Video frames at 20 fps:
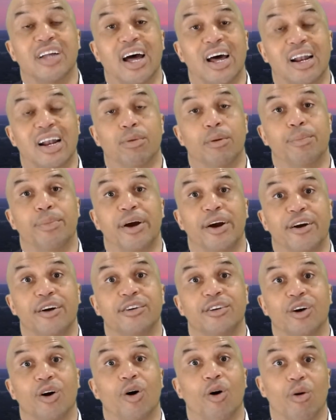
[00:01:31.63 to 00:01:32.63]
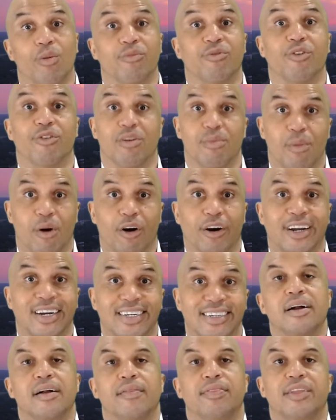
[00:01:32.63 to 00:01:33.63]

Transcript: out of preparing your home for the market.